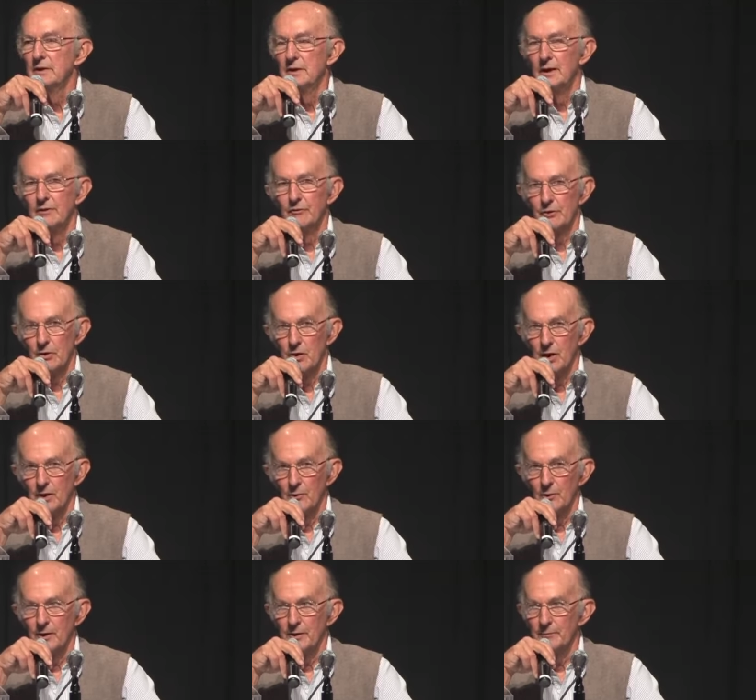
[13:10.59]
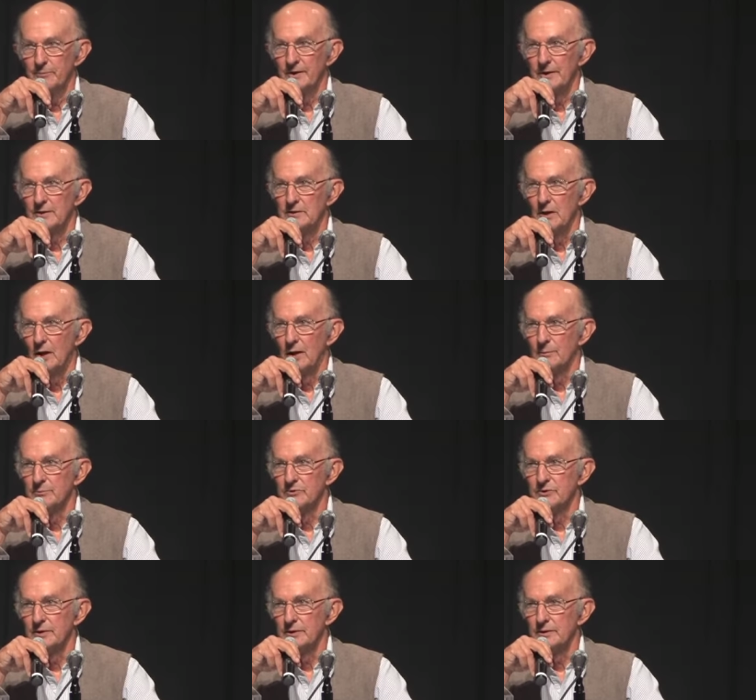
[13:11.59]
of the Colorado Big
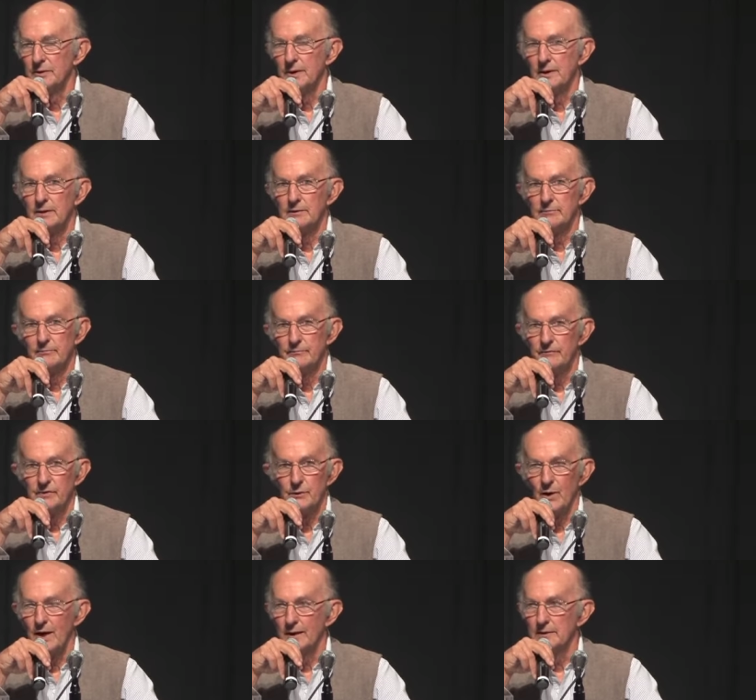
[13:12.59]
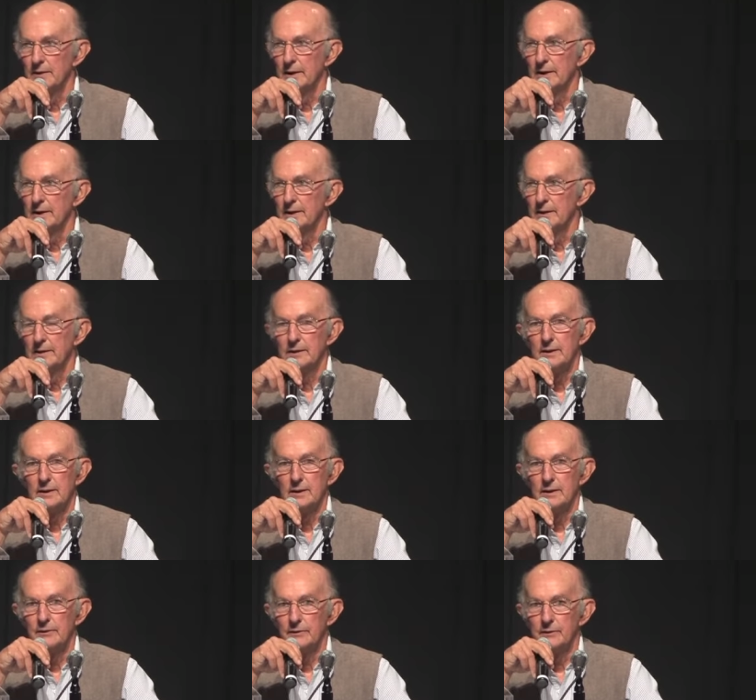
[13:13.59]
Thompson, uh, Grand Lake,
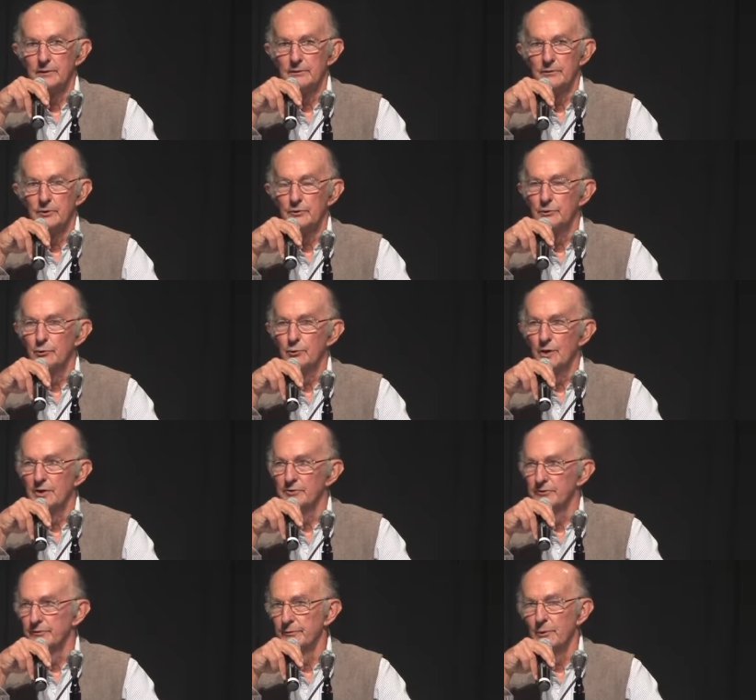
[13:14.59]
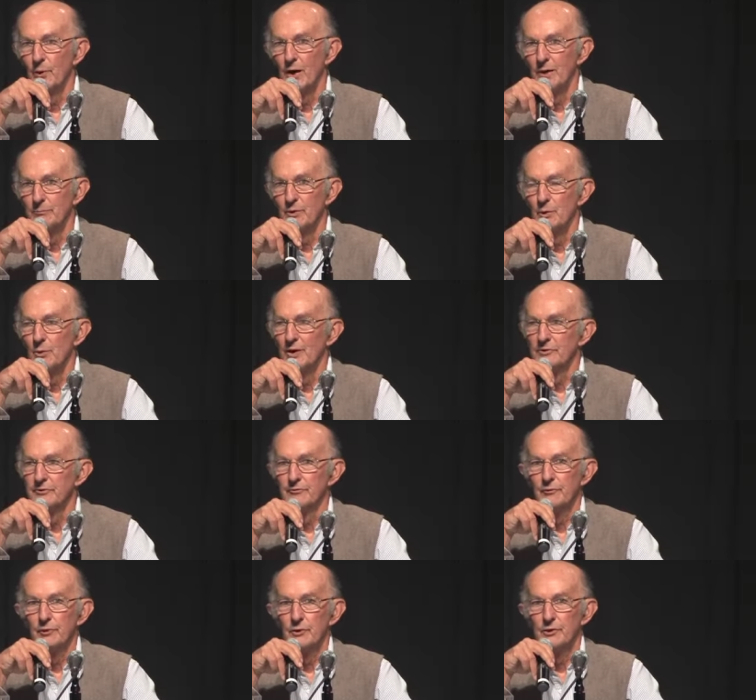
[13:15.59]
uh, the, the, new res the Granby
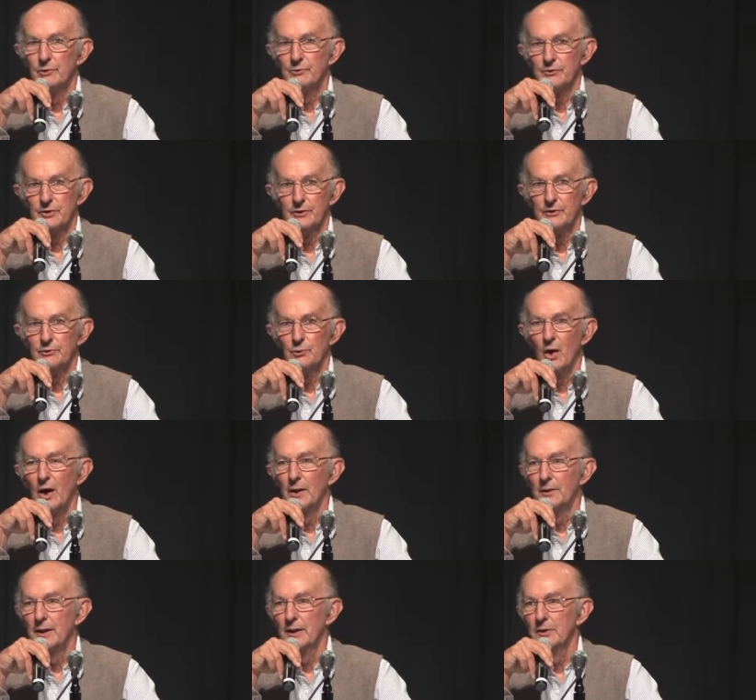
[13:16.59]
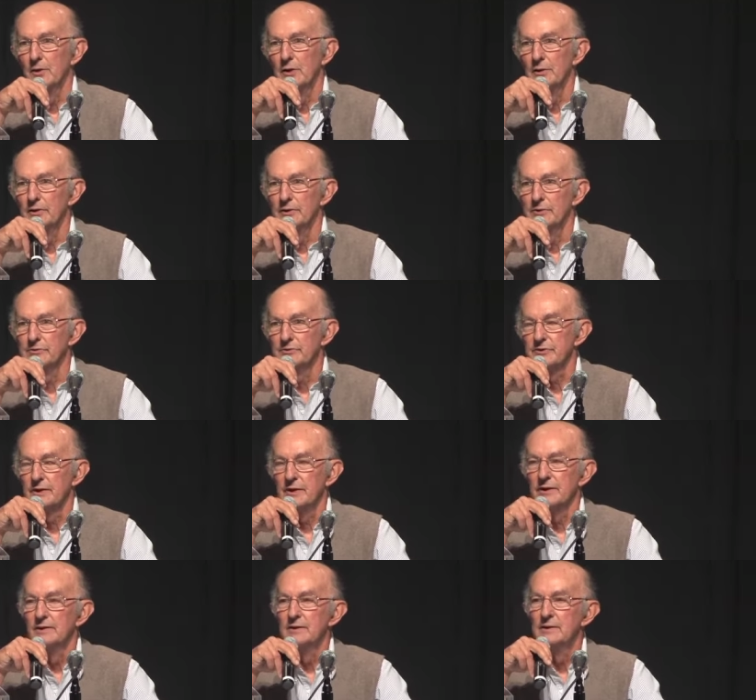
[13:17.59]
Reservoir that was going to drown out all this
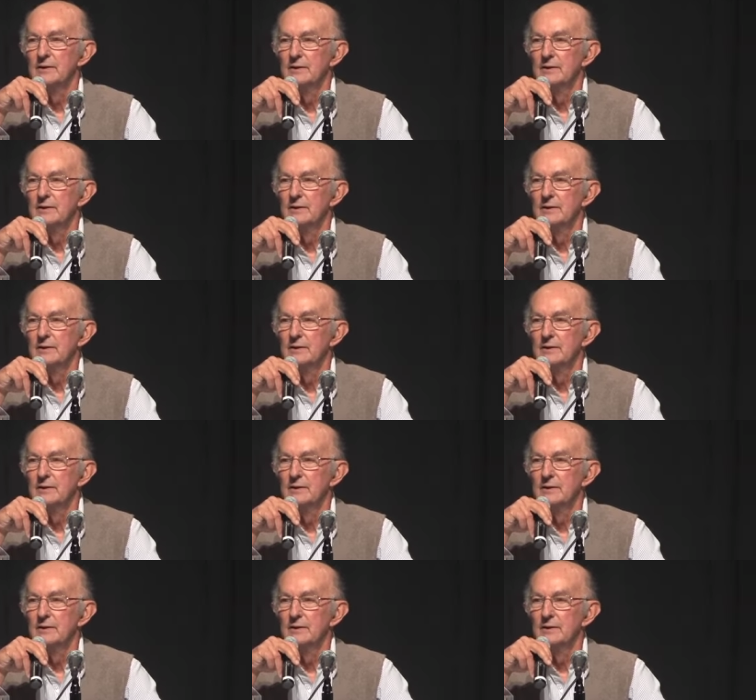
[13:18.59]
uh,